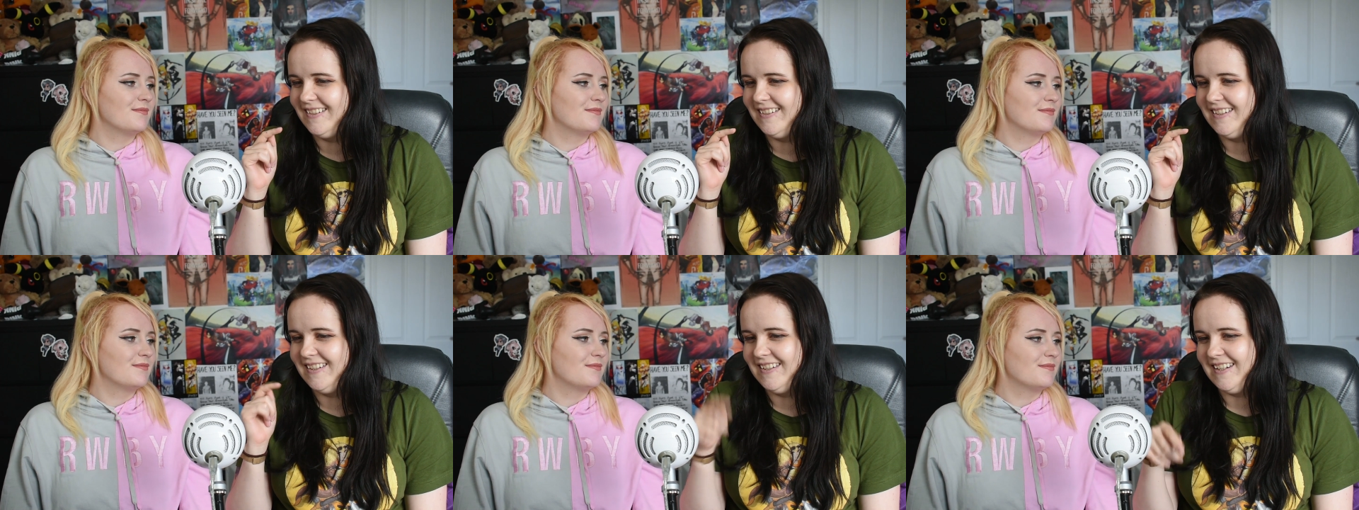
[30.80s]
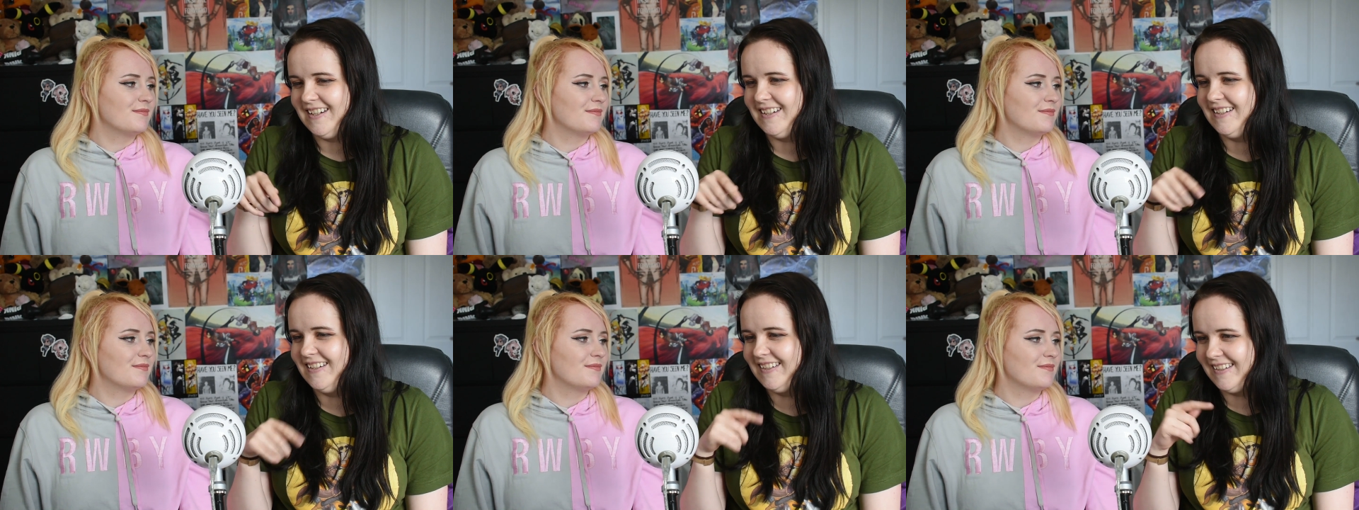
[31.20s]

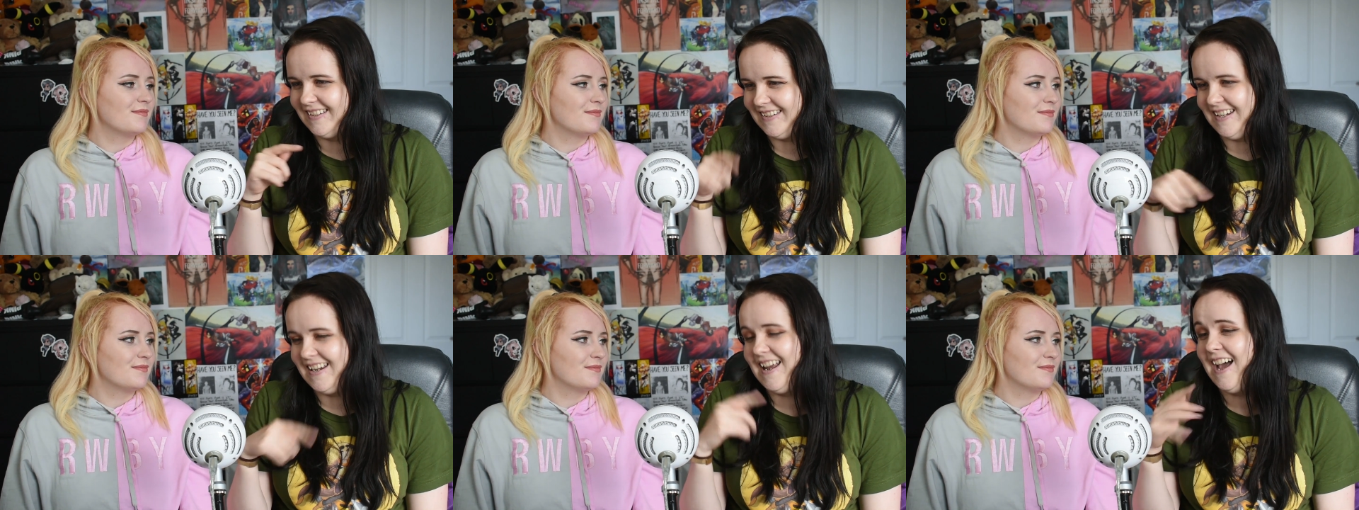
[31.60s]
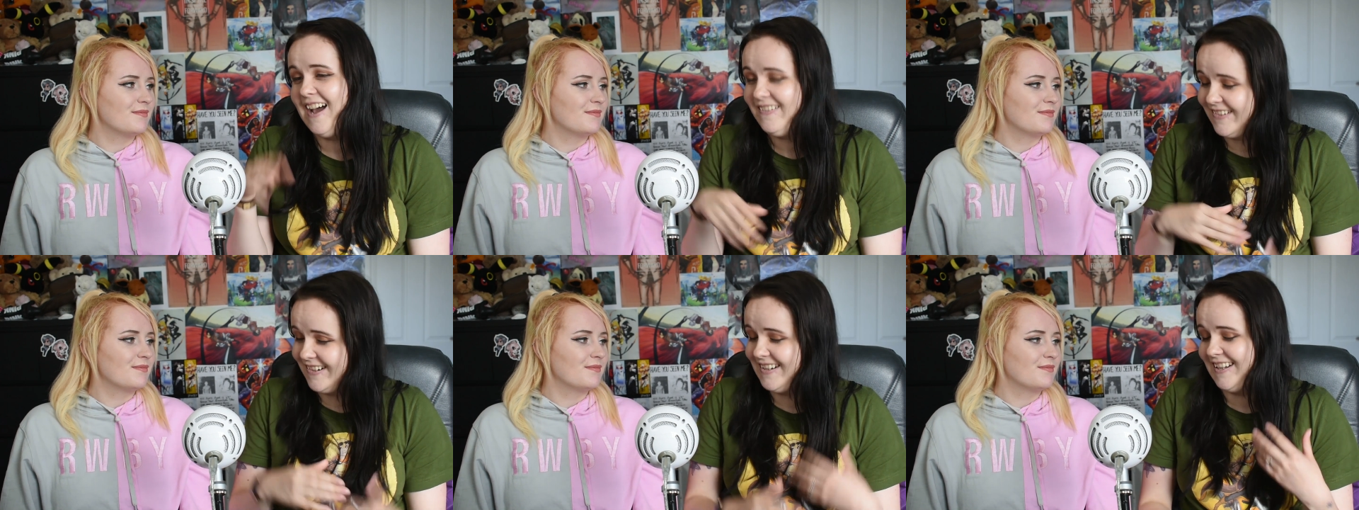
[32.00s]
Speaker 1: decided to say
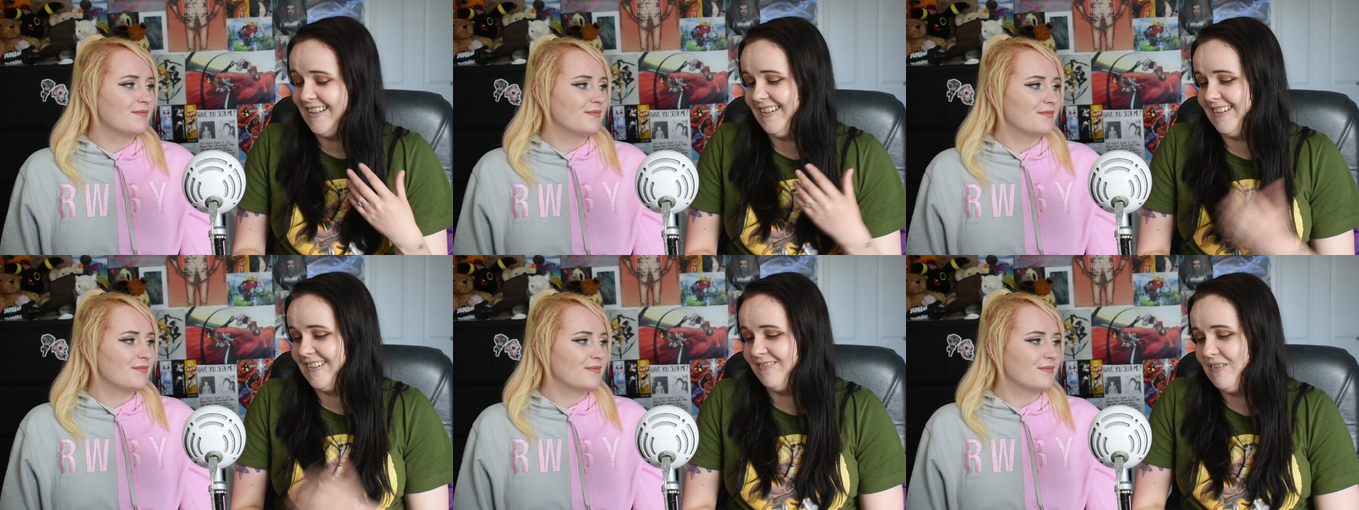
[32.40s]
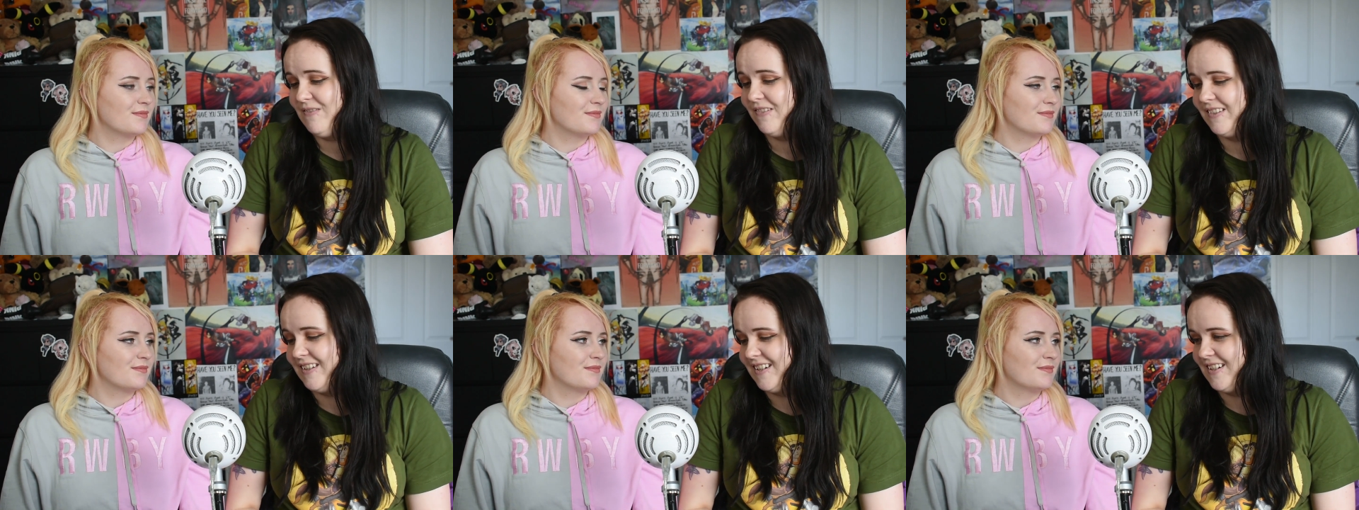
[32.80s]
after telling
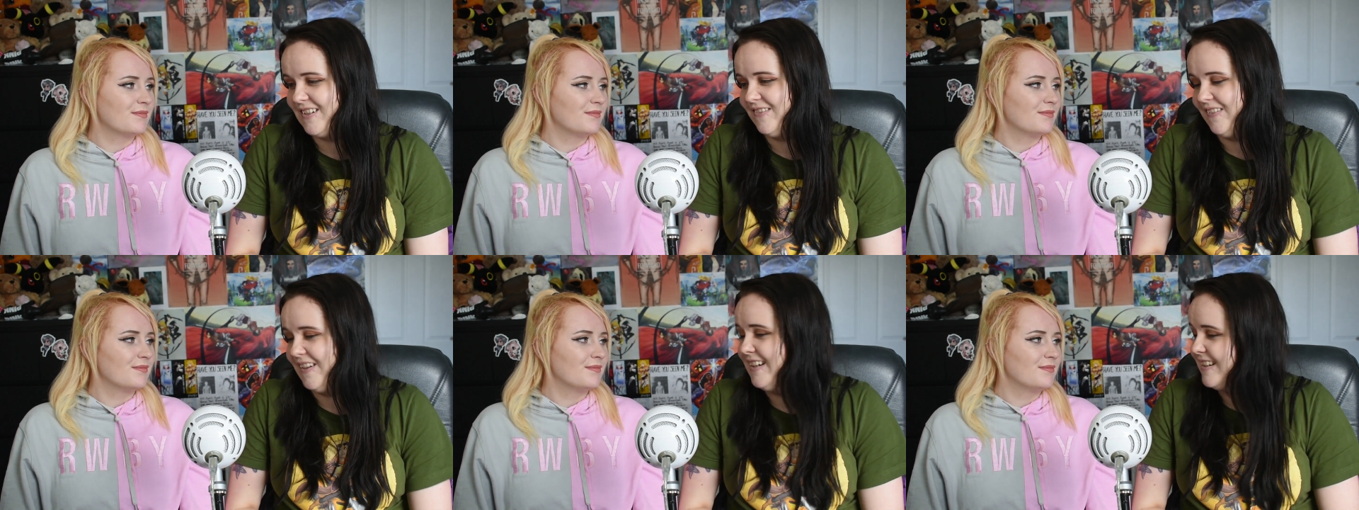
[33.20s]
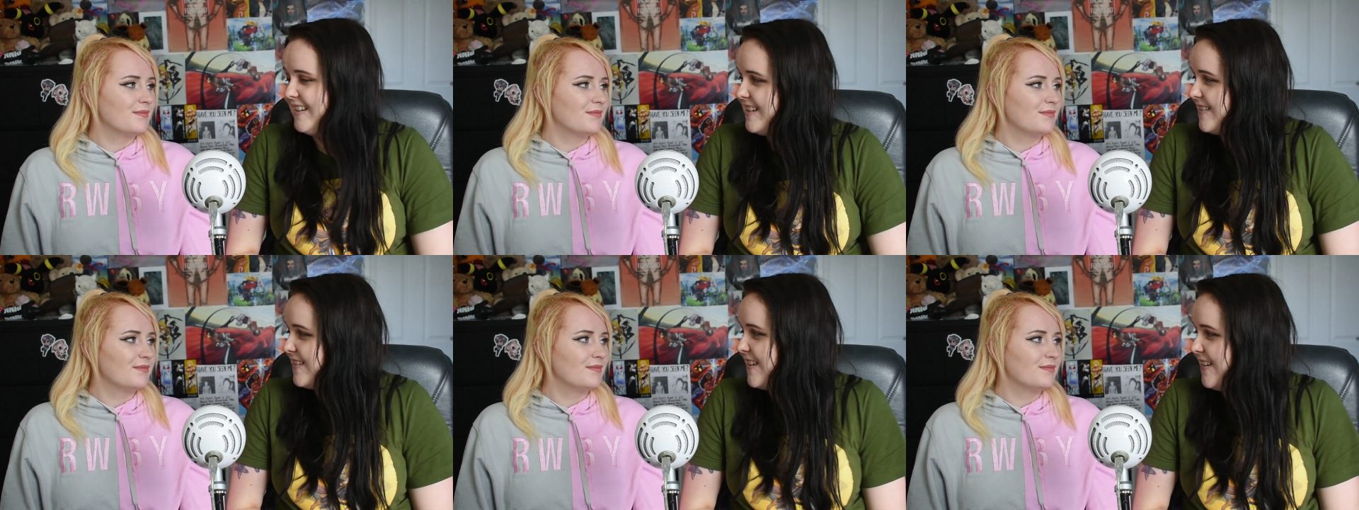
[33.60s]
people that she'd finished